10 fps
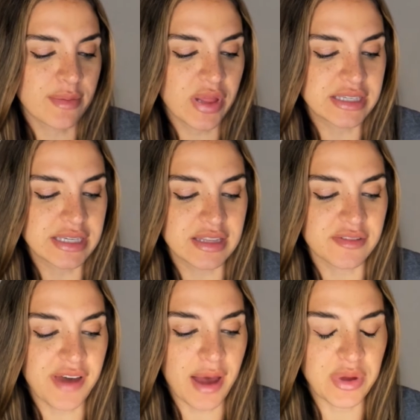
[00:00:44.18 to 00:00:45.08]
place is the
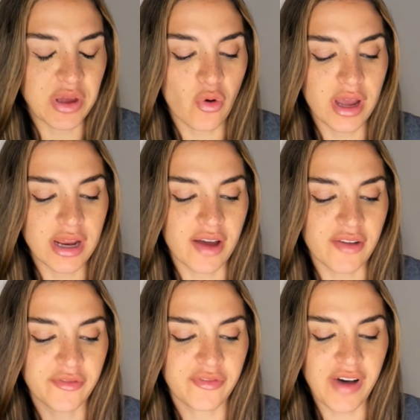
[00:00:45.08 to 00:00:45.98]
Fat Bitcoin,
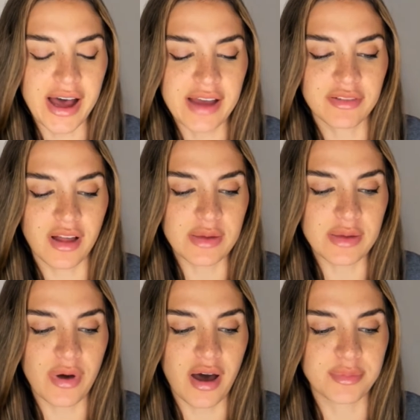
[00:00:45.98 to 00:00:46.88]
got 5
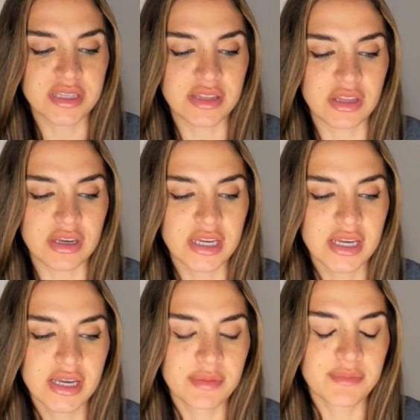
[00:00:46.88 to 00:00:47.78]
lollipops, and the
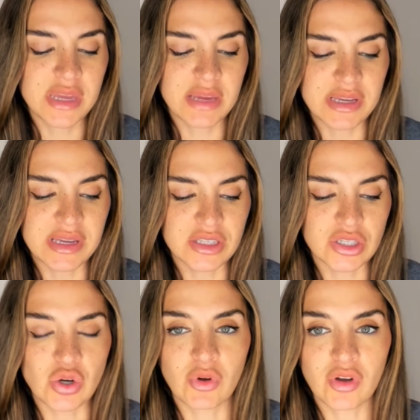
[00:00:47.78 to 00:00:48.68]
meme is
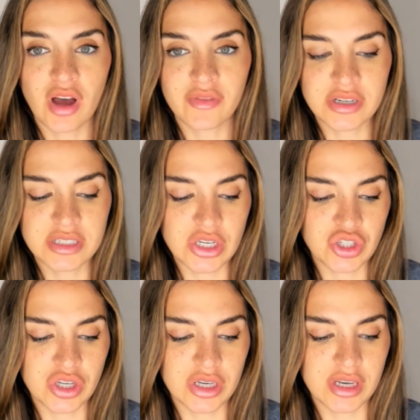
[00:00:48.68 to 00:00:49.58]
normal
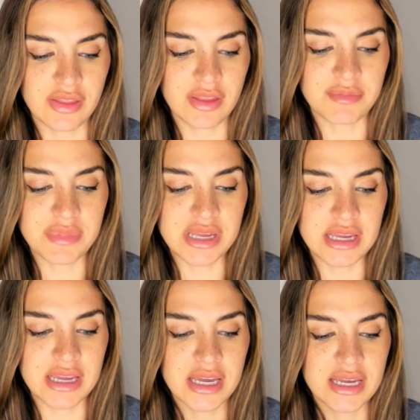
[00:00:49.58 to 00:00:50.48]
conversation and then
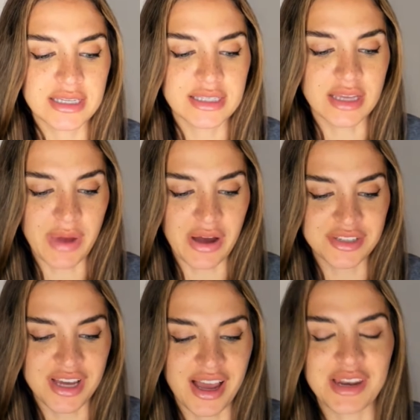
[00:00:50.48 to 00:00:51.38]
me somehow
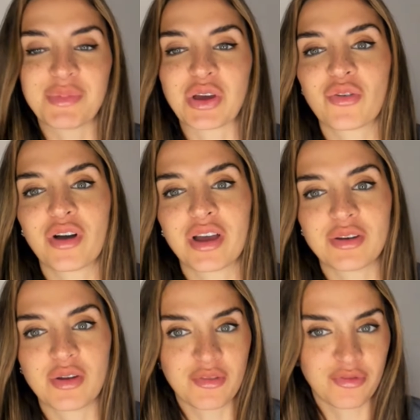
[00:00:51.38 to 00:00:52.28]
tying in
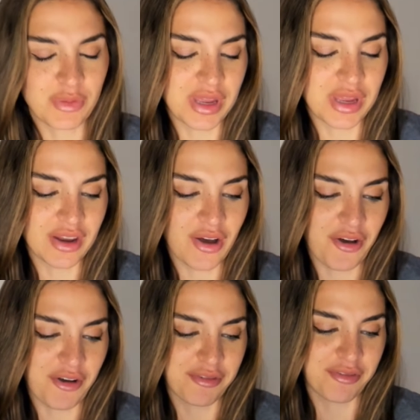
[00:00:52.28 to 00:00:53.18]
Bitcoin, flipping
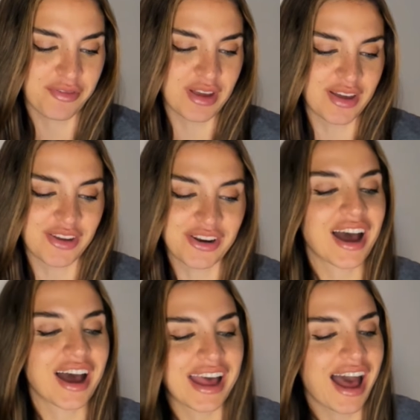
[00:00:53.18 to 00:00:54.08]
off the other
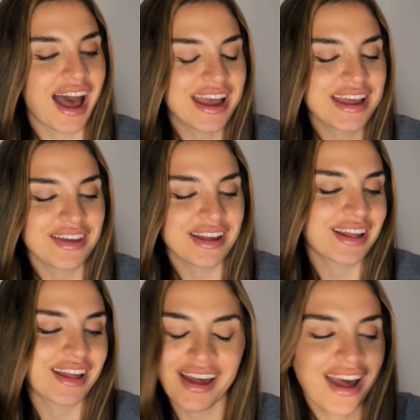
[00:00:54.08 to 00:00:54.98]
guy.
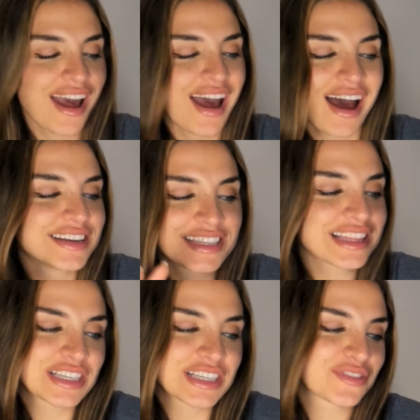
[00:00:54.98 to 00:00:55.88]
I just think
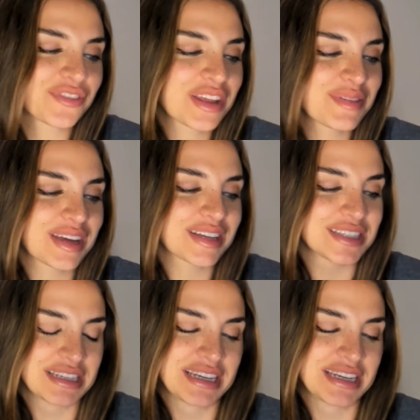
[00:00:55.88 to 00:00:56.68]
this is funny because